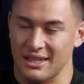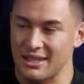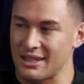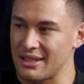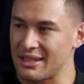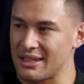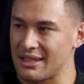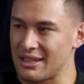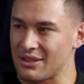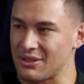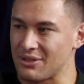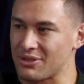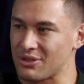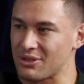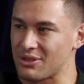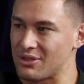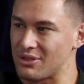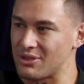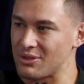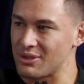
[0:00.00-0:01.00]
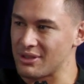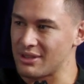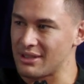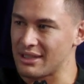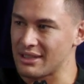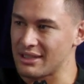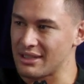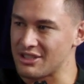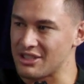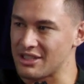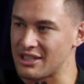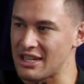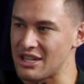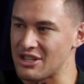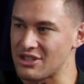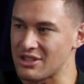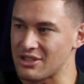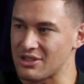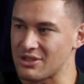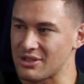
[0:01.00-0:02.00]
been in and out of sort of doing like
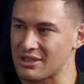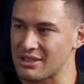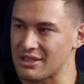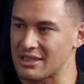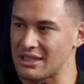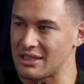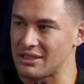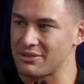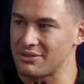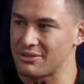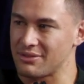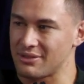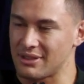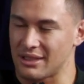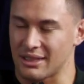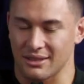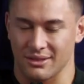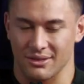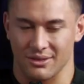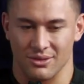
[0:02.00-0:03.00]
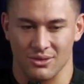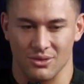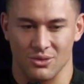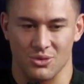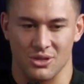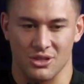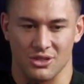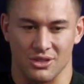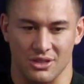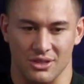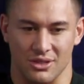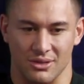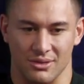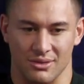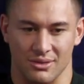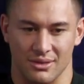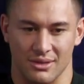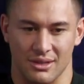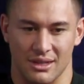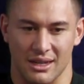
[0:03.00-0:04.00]
education sort of stuff, yeah. like always
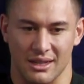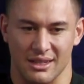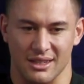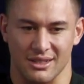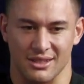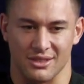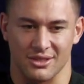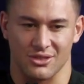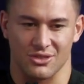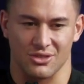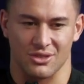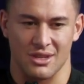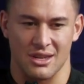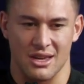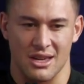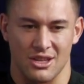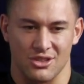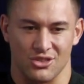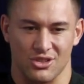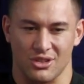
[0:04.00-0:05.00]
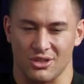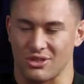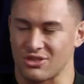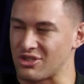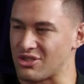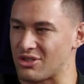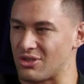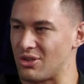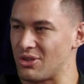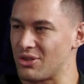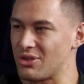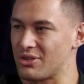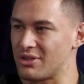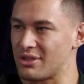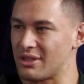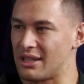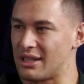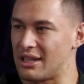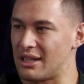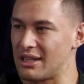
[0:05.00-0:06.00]
trying to, I guess, trying to just
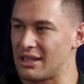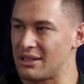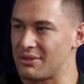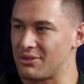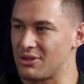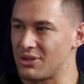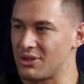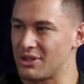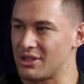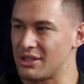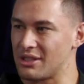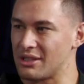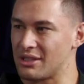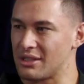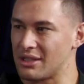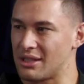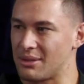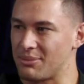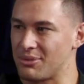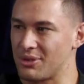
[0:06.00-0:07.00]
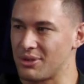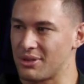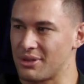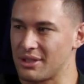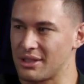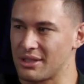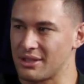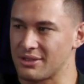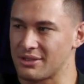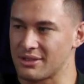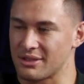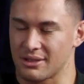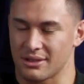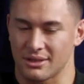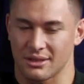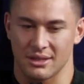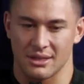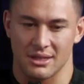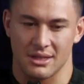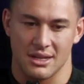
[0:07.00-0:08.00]
learn. Like I love learning um, new things mm.
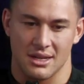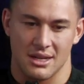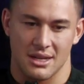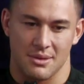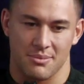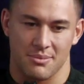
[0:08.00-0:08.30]
and